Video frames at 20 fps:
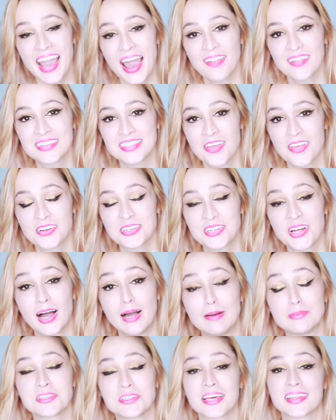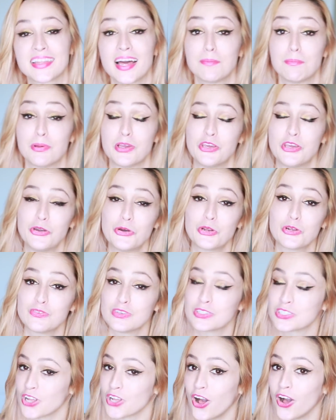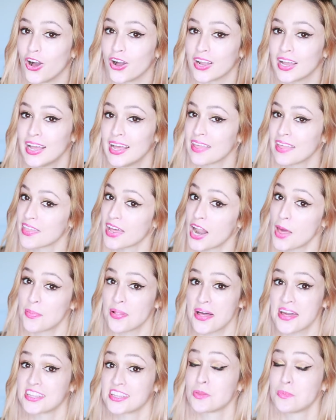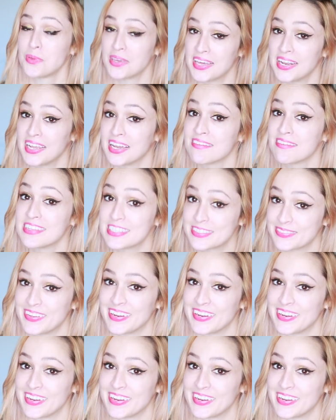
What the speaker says: countless other times like that beautiful song that I played at the beginning of this